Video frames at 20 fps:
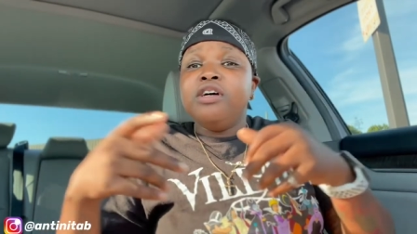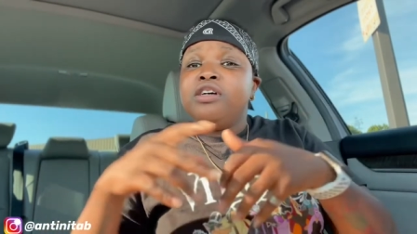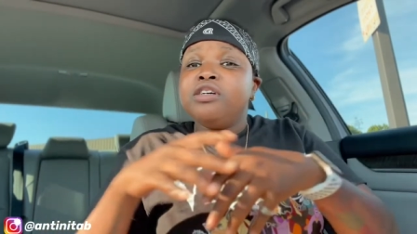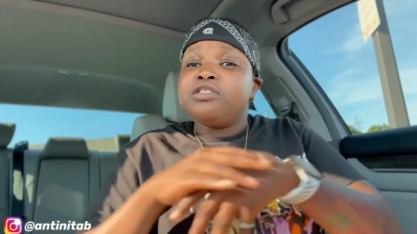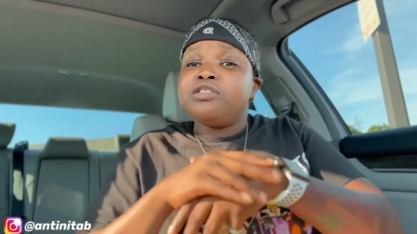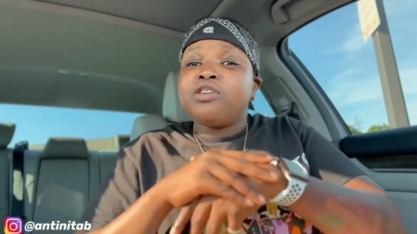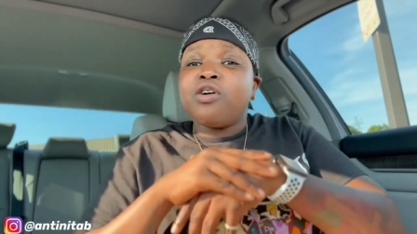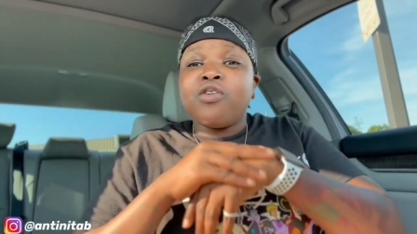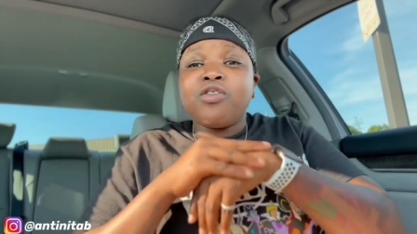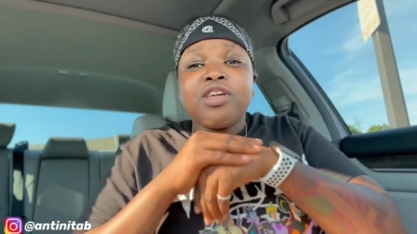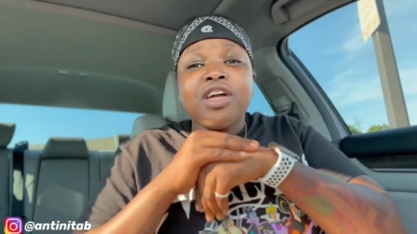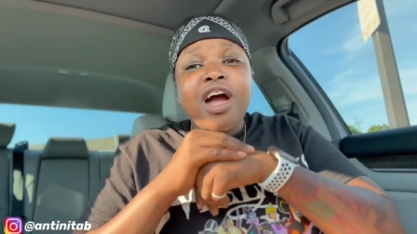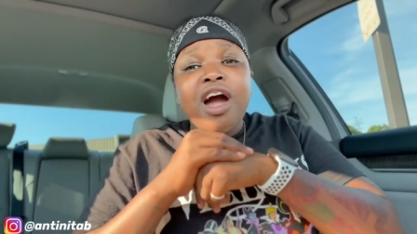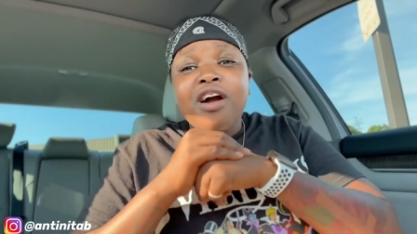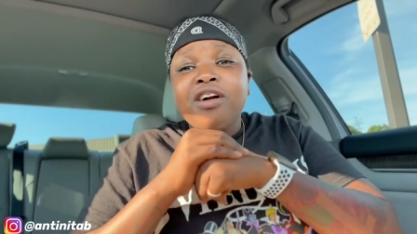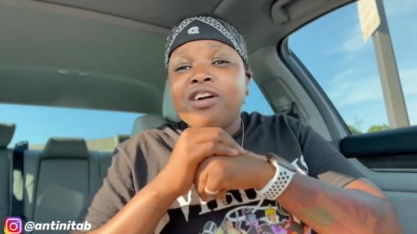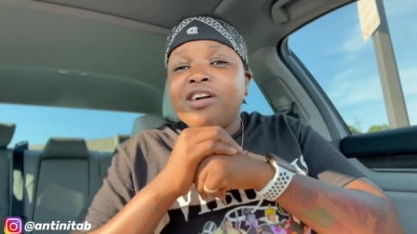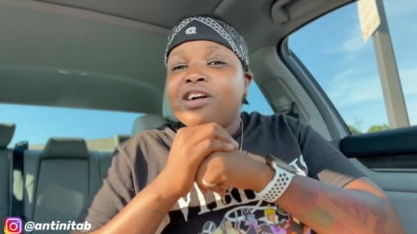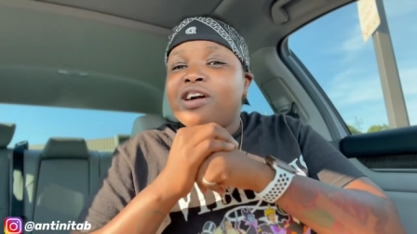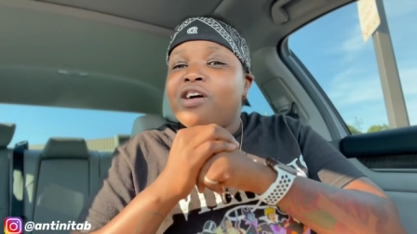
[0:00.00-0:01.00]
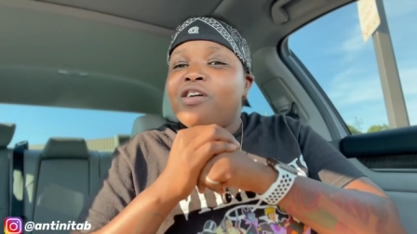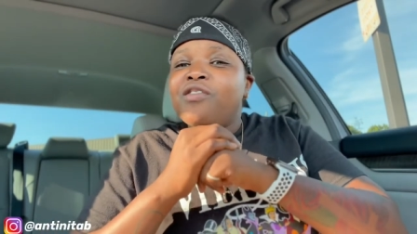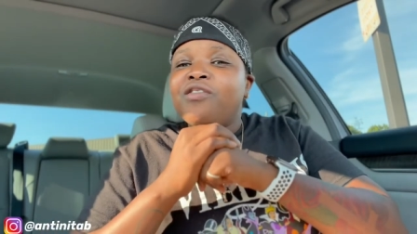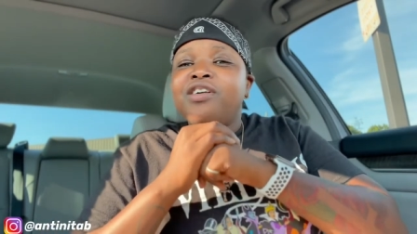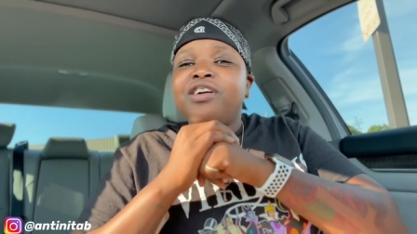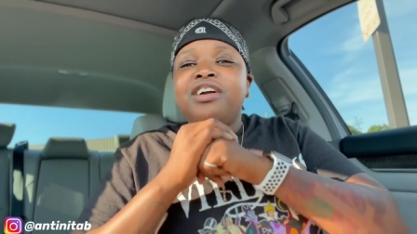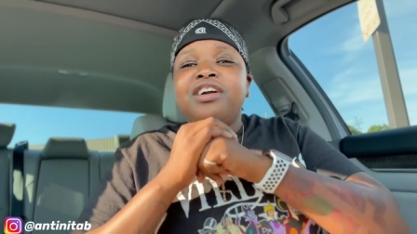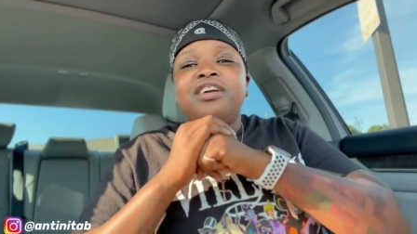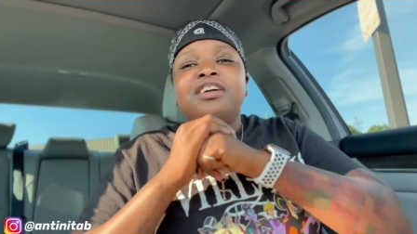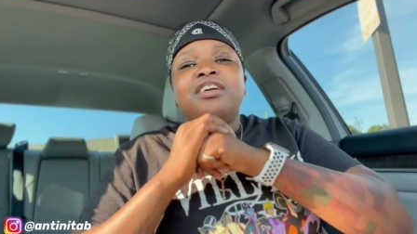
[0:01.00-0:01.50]
So y'all can go
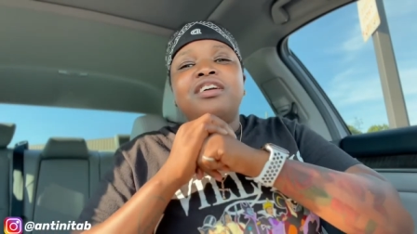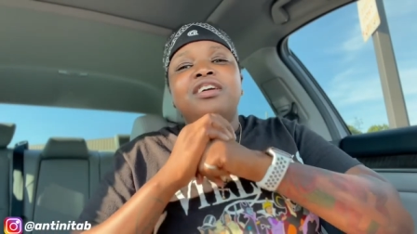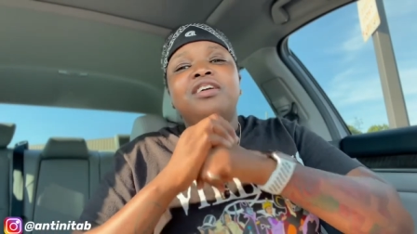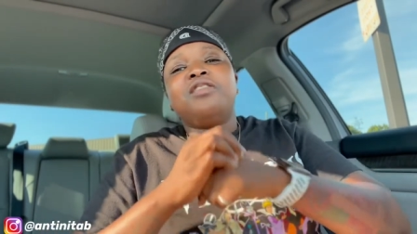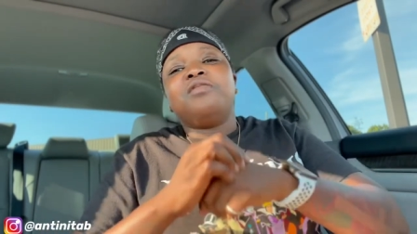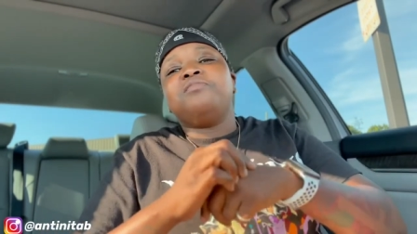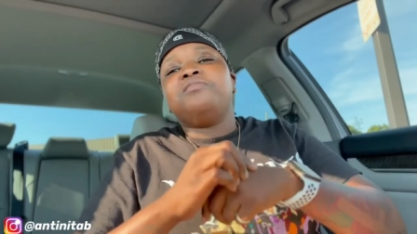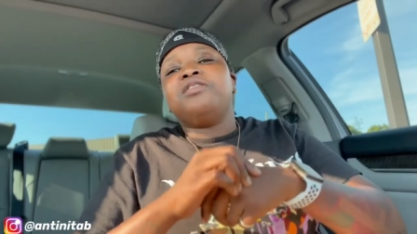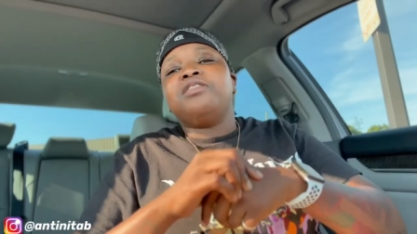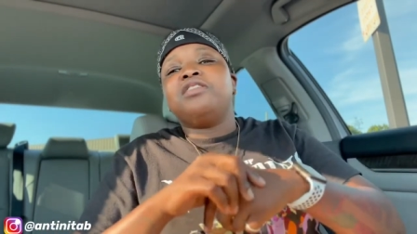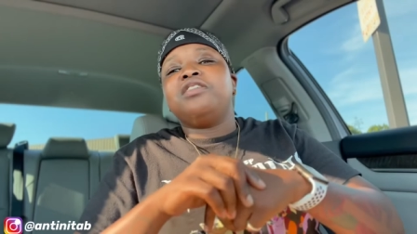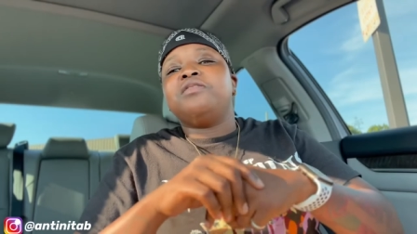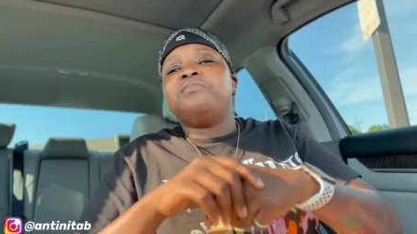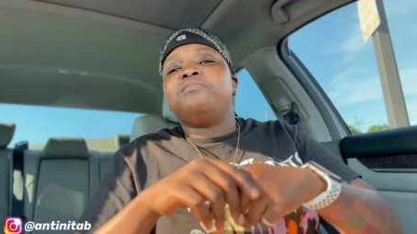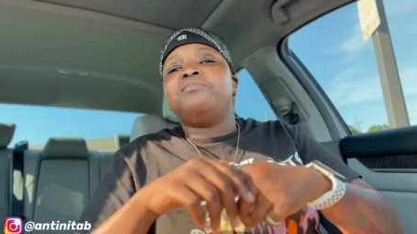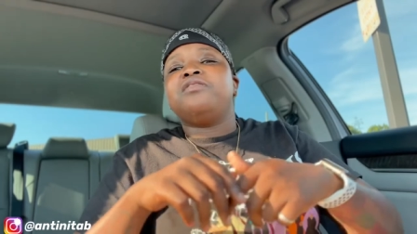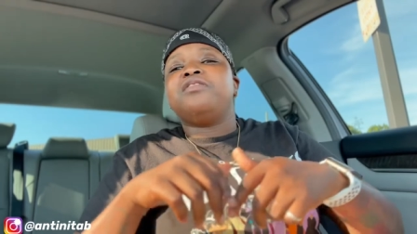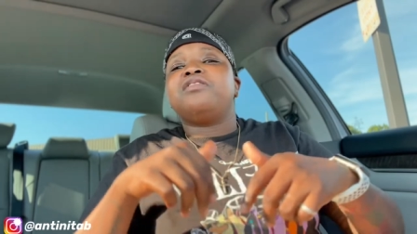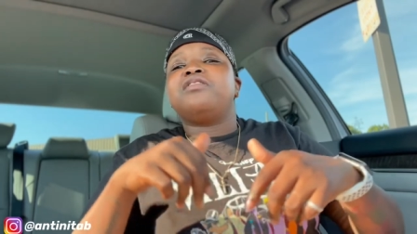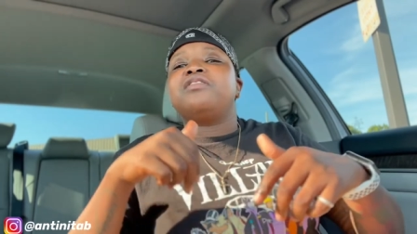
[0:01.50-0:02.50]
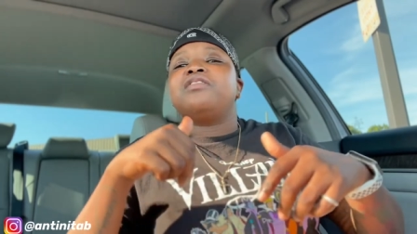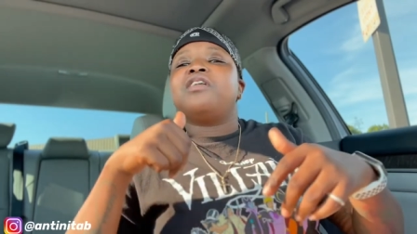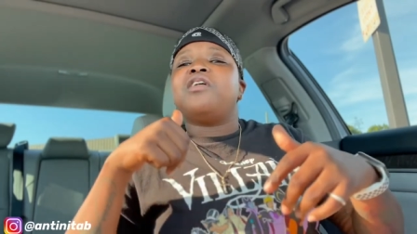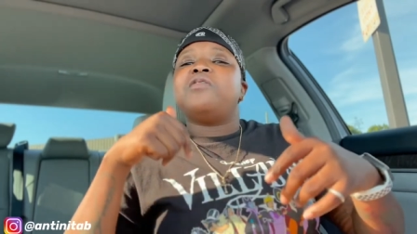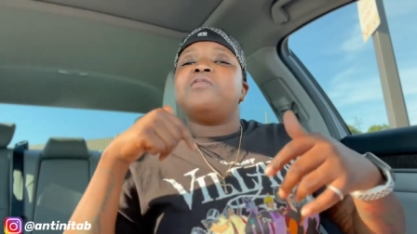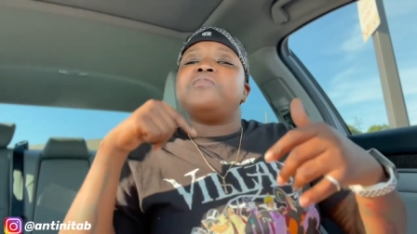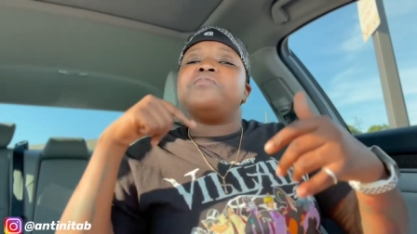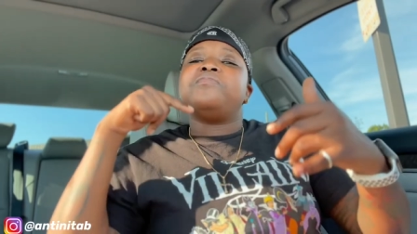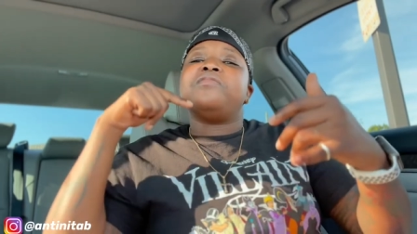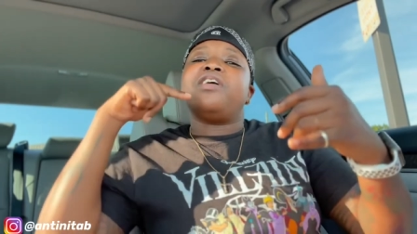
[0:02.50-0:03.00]
ahead help me get better.
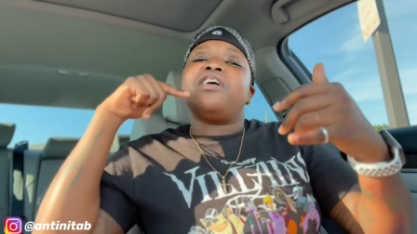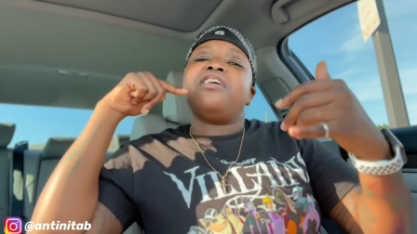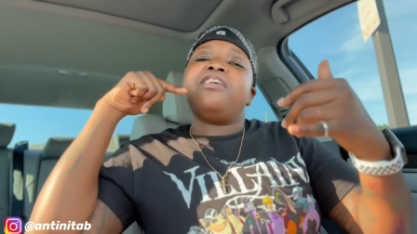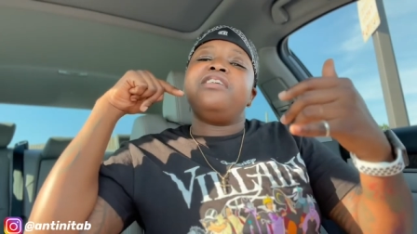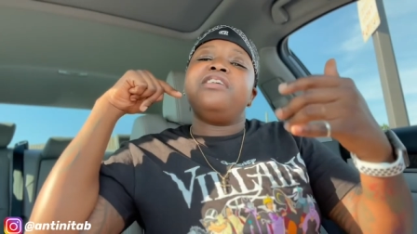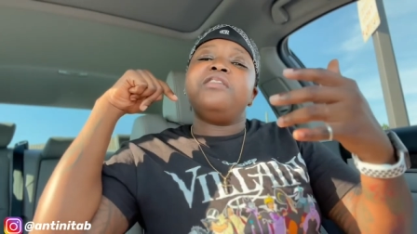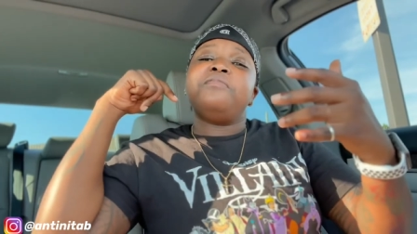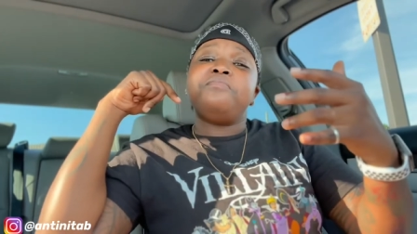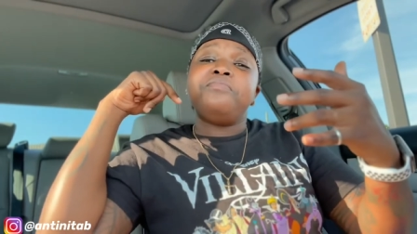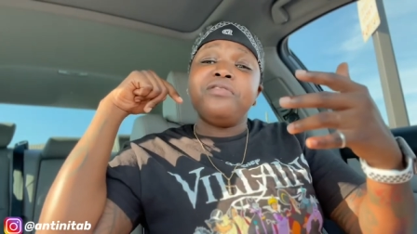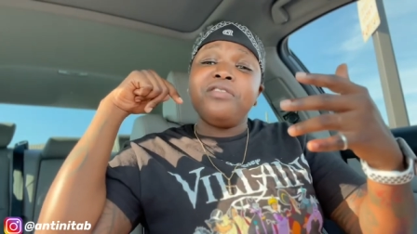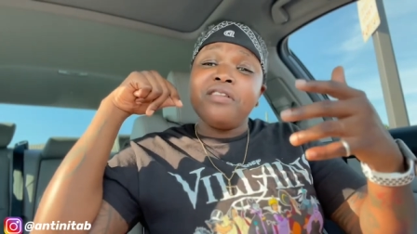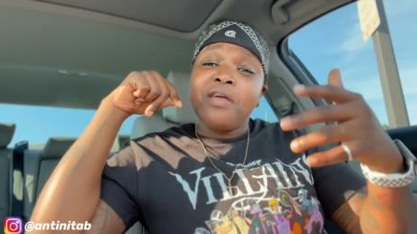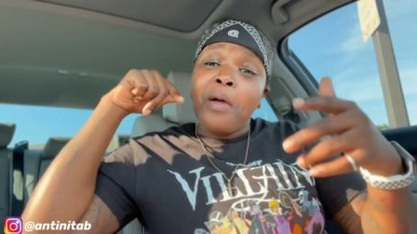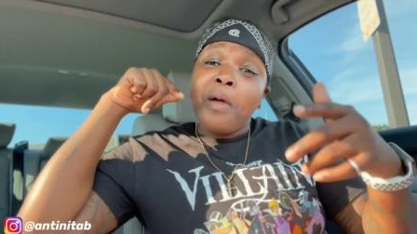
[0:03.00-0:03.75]
gone by helping,